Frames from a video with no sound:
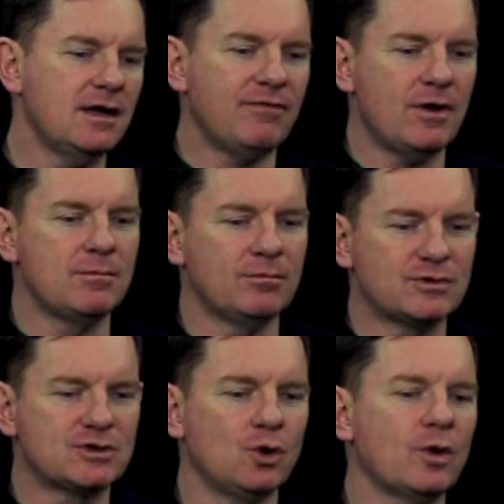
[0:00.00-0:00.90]
if I'm
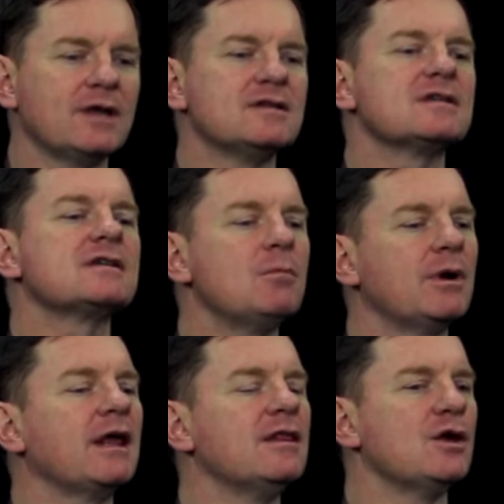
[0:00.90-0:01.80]
talking to
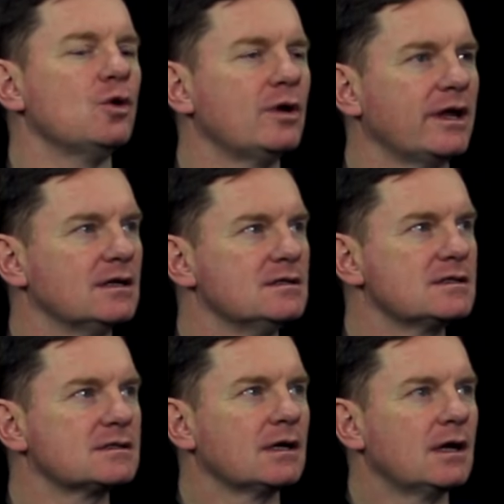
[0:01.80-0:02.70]
somebody in the
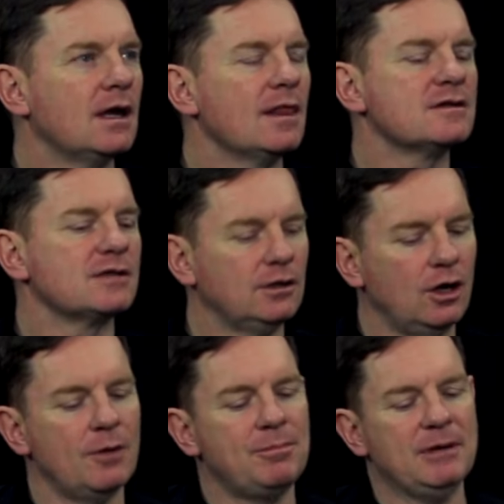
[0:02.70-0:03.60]
audience, there's a
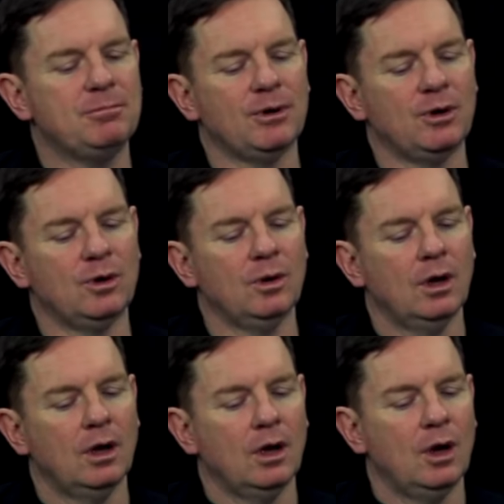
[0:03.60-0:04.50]
lot of people
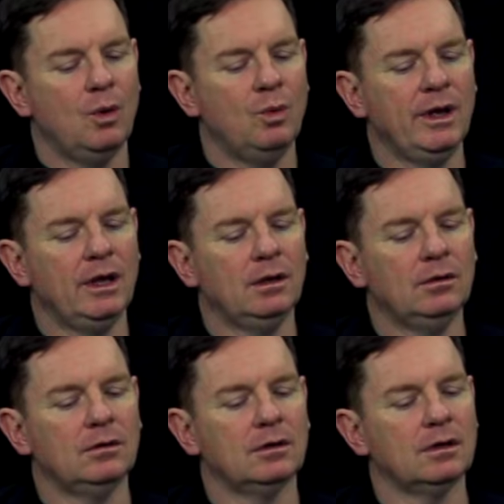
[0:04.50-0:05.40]

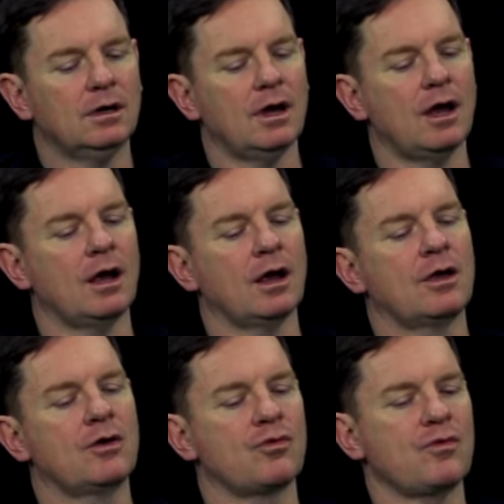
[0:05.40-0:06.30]
will
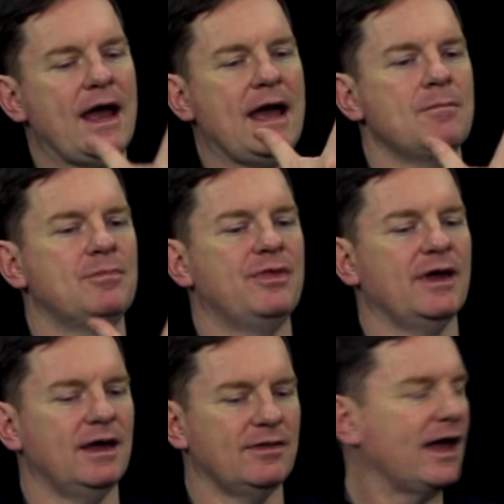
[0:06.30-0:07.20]
grab
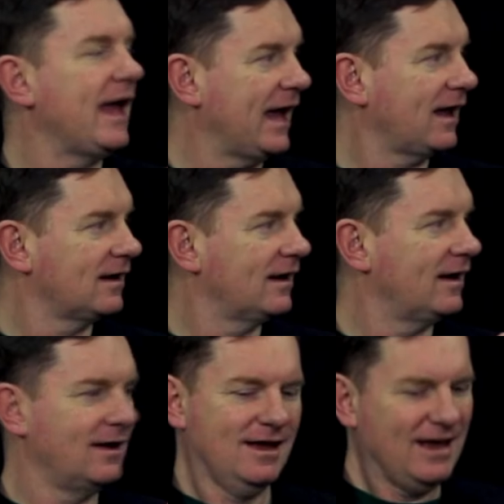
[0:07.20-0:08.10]
the
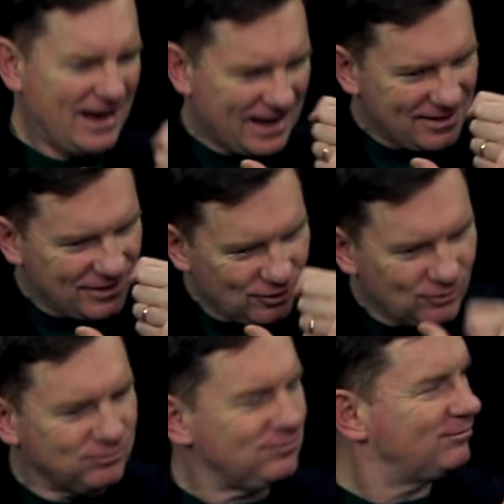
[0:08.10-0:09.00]
heckler and they'll
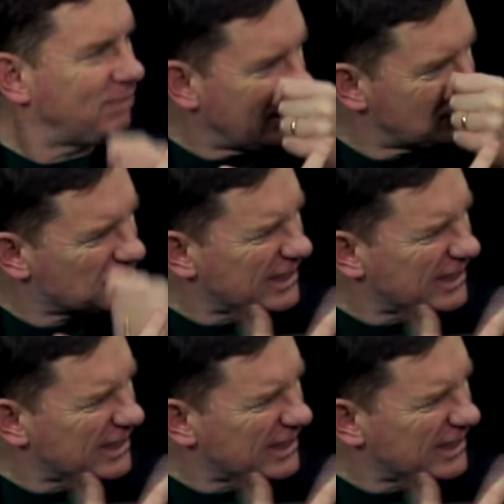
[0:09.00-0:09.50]
punch